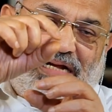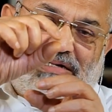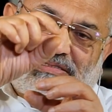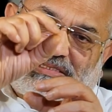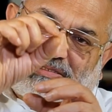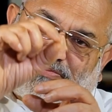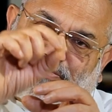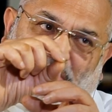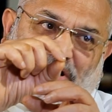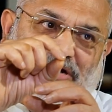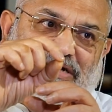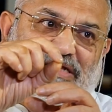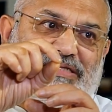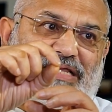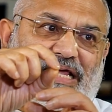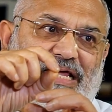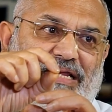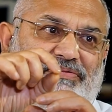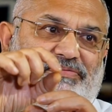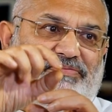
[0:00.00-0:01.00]
spot
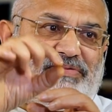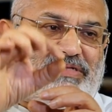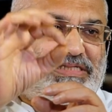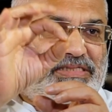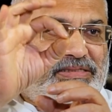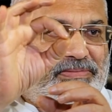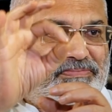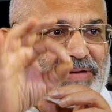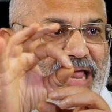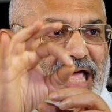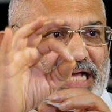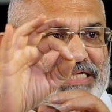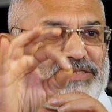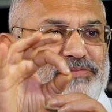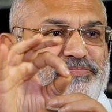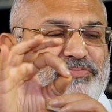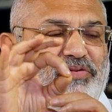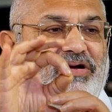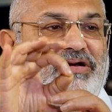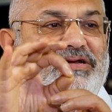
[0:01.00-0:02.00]
there, which is a black
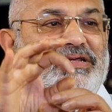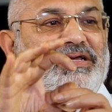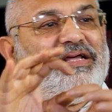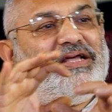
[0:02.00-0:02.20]
spot,